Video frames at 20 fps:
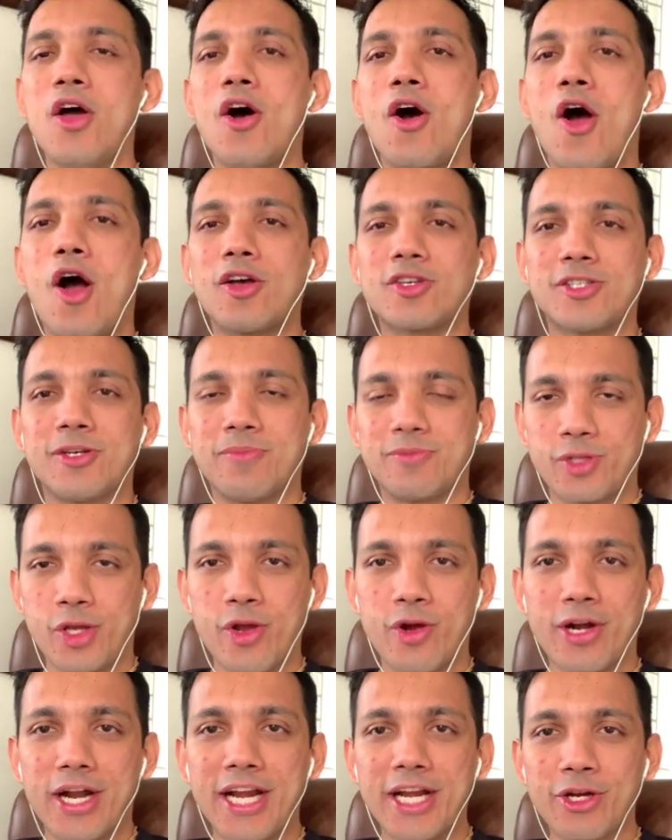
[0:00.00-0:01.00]
Awesome. So
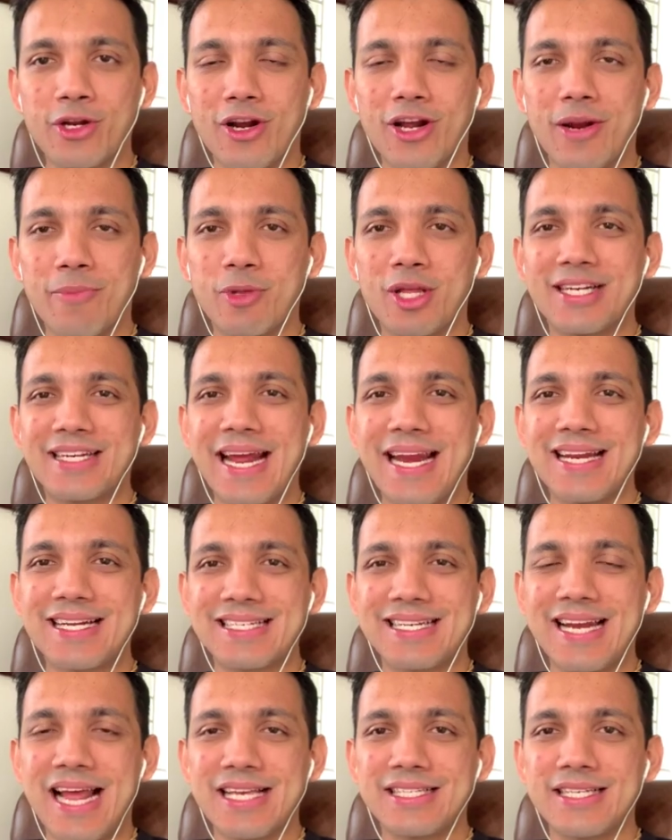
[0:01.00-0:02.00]
you're ready to learn about the 10
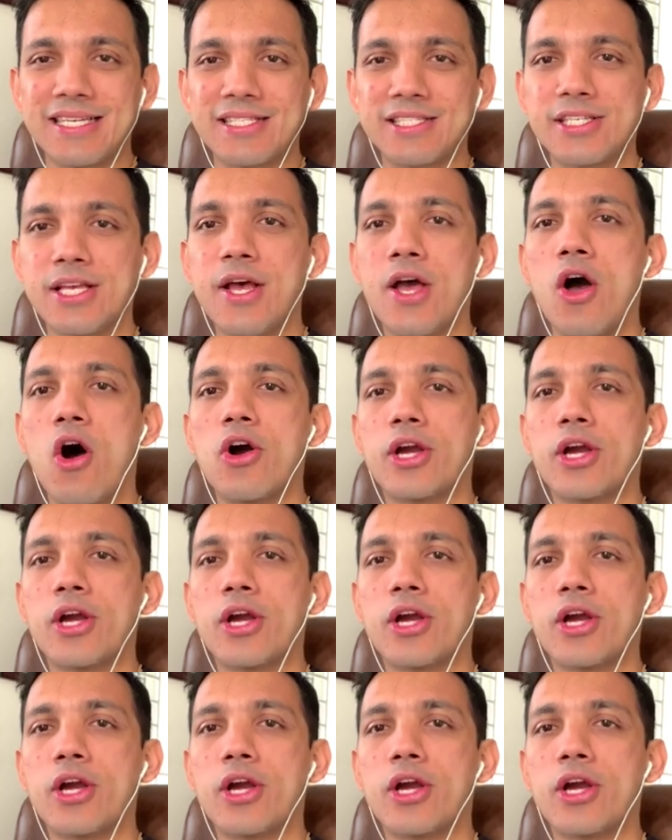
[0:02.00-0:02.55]
digital assets?